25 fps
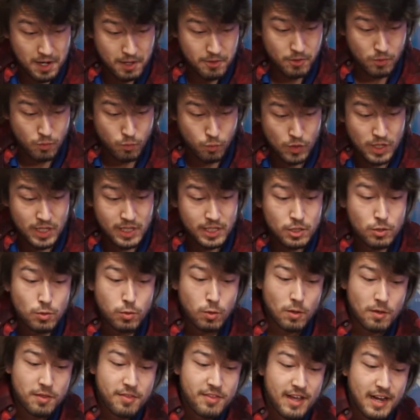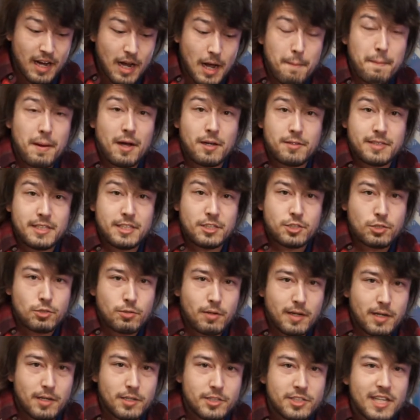other really cool thing about these
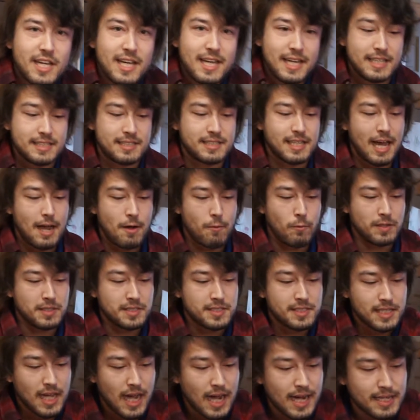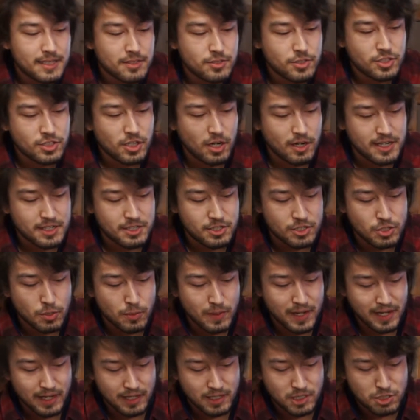critters is that when science started to
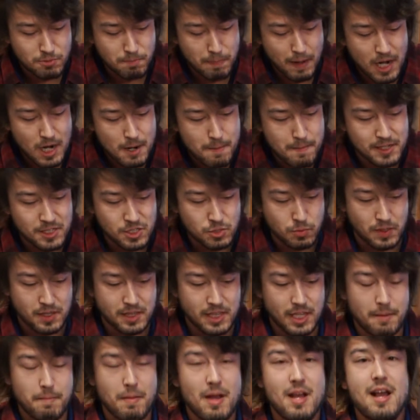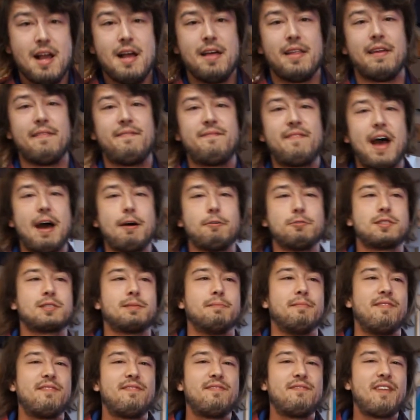doing experiments with them, they found
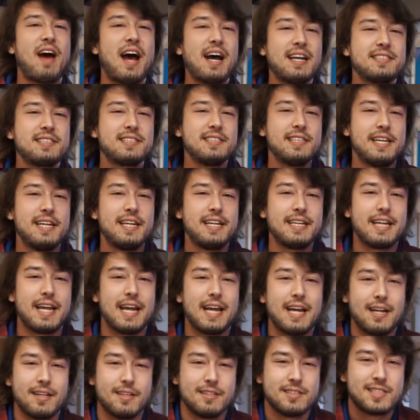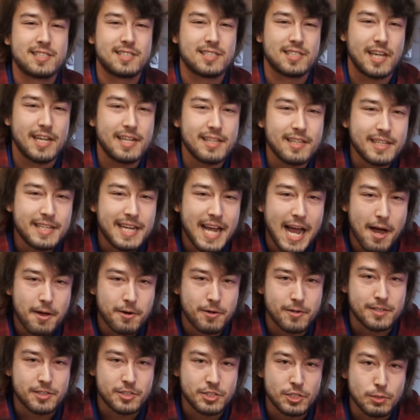some fascinating yet slightly
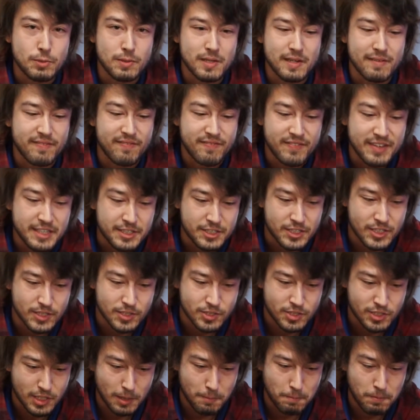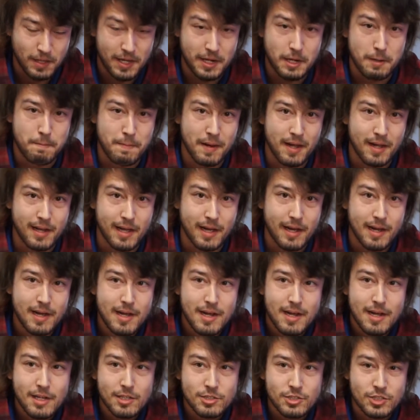counterintuitive features to the Plantar Bella.
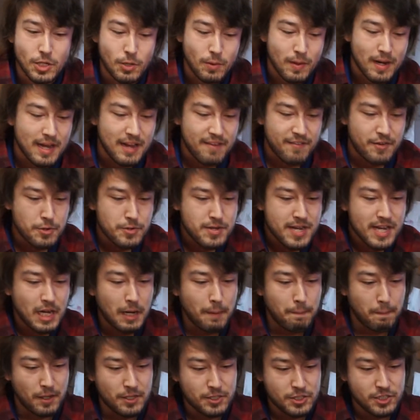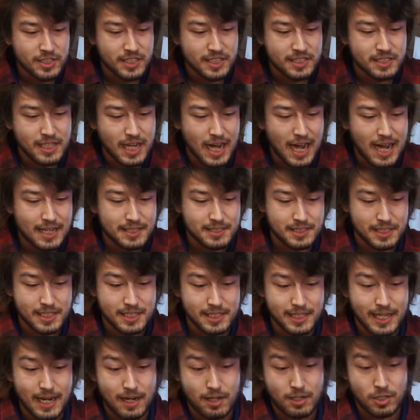So if you take a bunch of these guys in
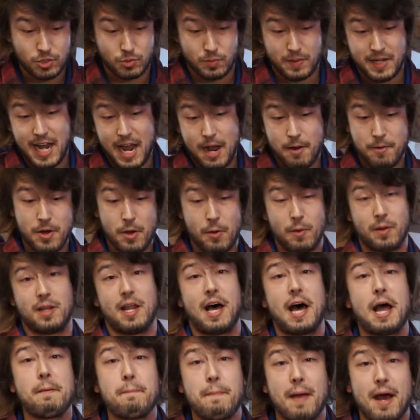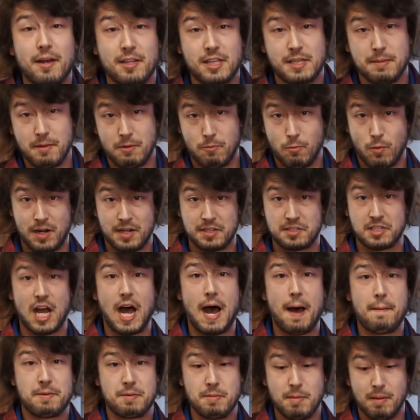there, because we now know a lot about them and what is
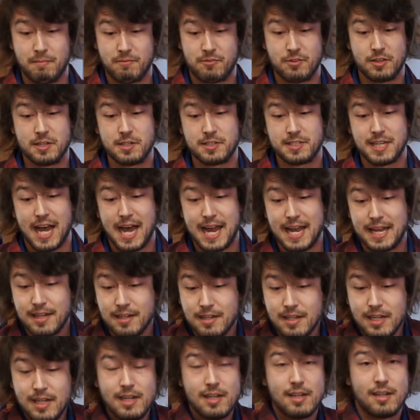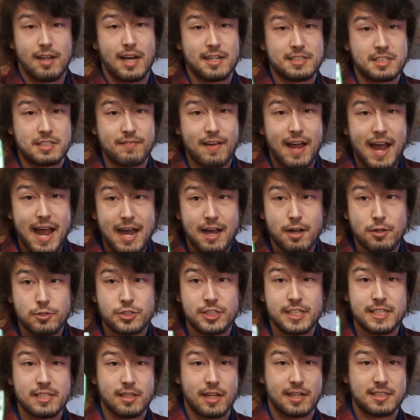optimum for their diet, lots of
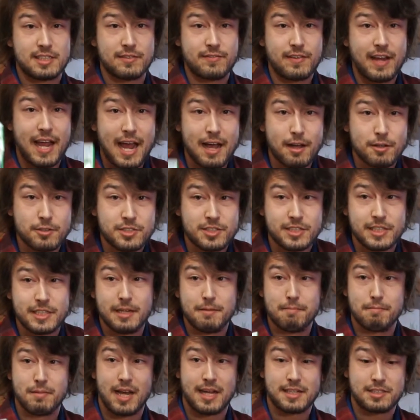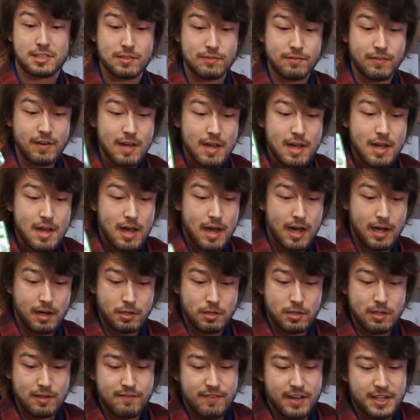algae, lots of calcium, lots of
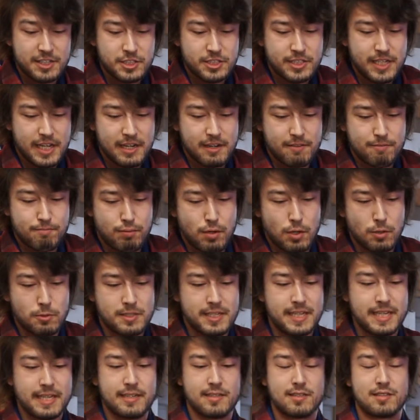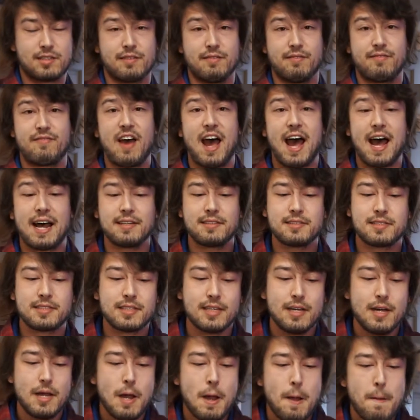good vegetative proteins and
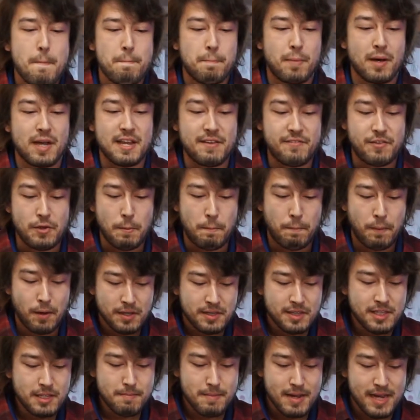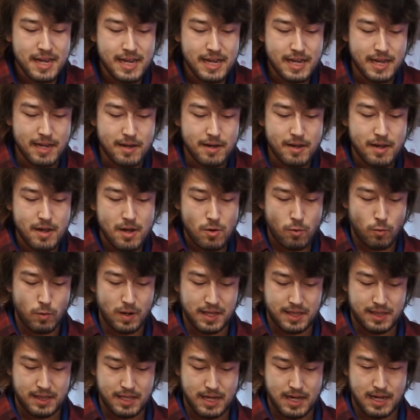fats. But if you put them in
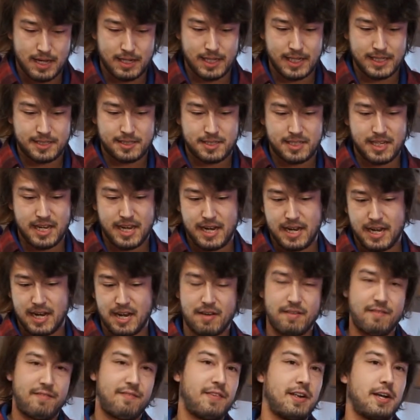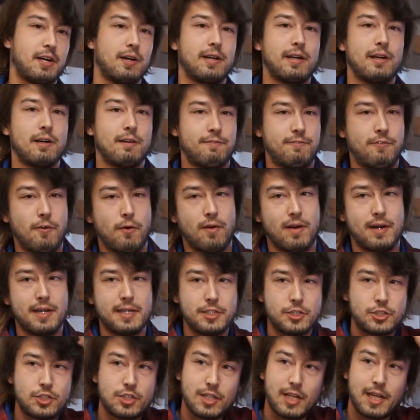with, let's say, inferior
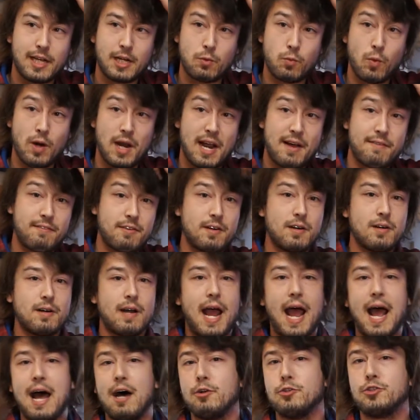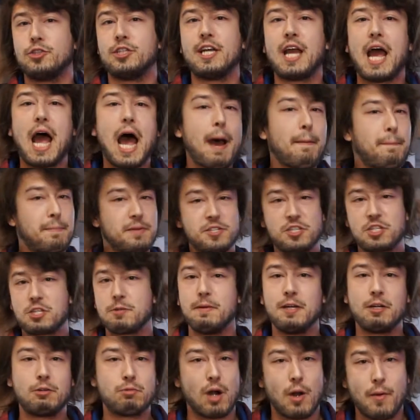forage, like whatever algae happens to
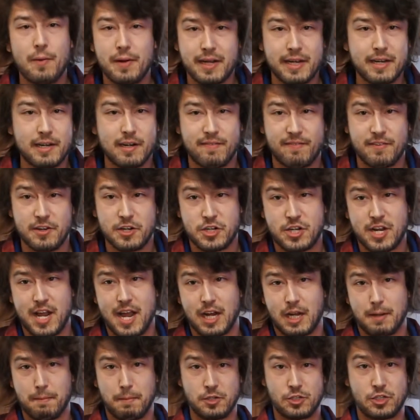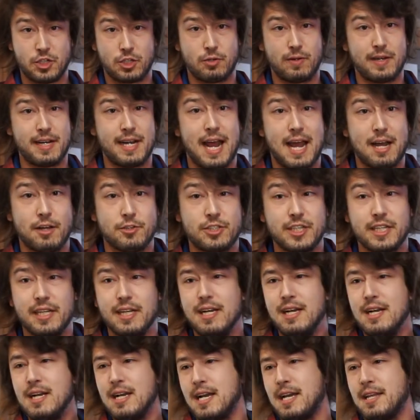be growing in your fish tank, a bunch of green algae,
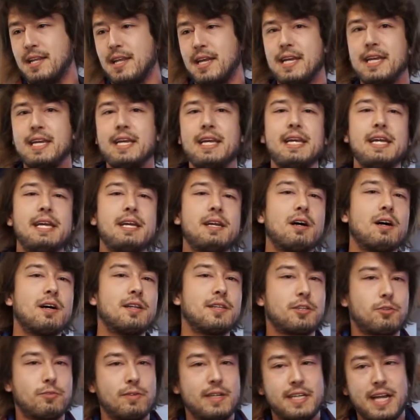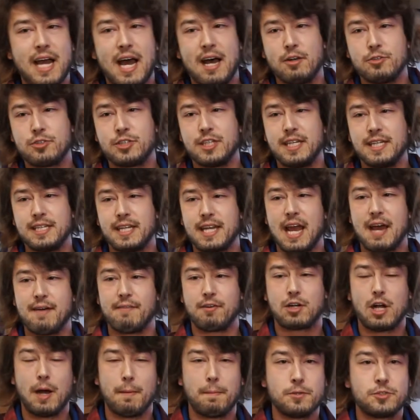and they eat on the green algae and they have a
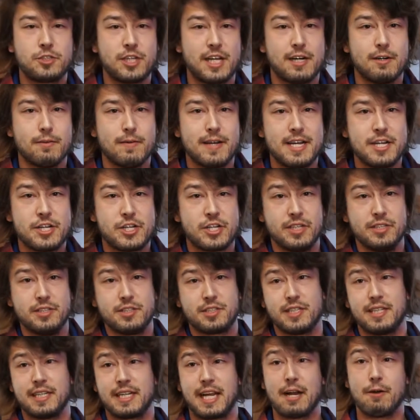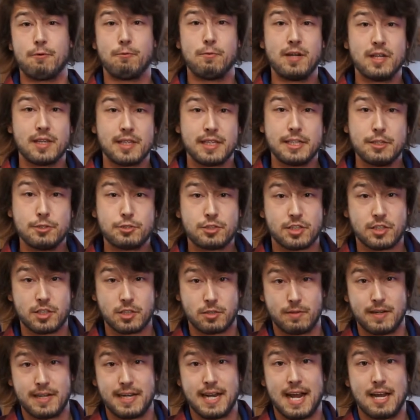couple generations and they get really used to the
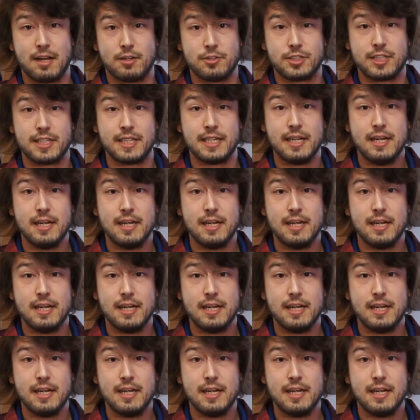green algae.